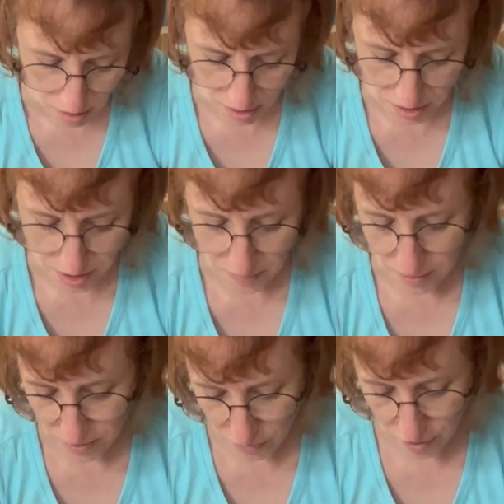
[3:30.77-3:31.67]
And
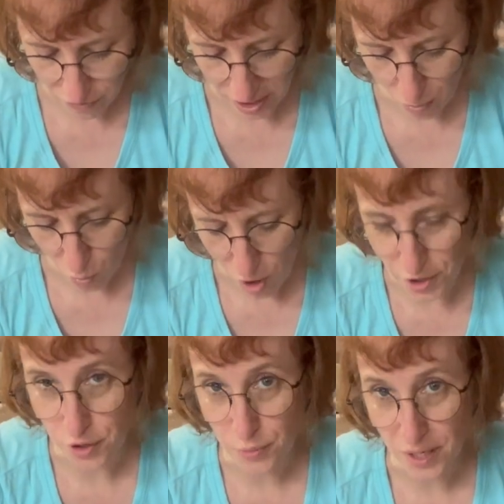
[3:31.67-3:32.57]
sometimes if you have like
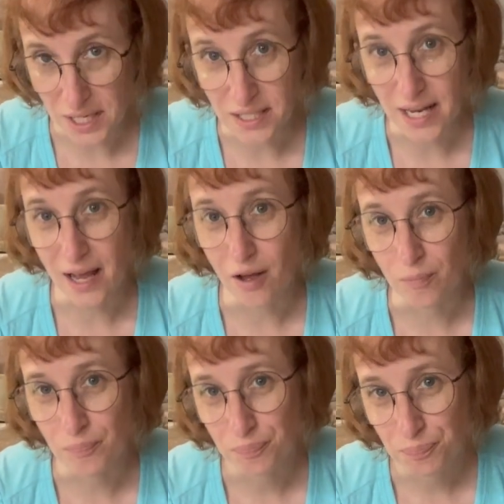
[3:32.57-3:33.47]
water running down
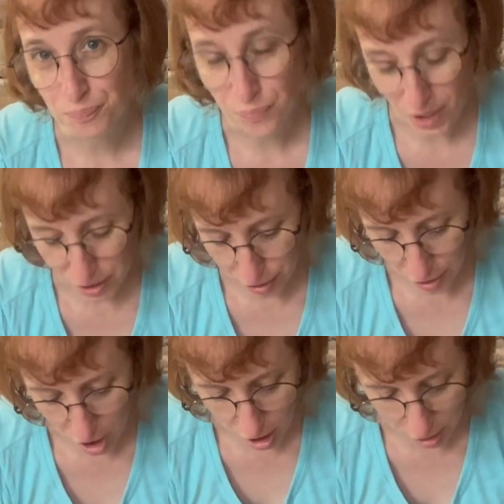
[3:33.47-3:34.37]
your
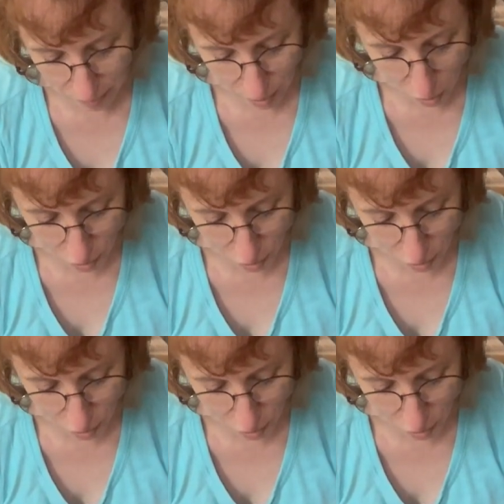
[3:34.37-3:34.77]
column the whole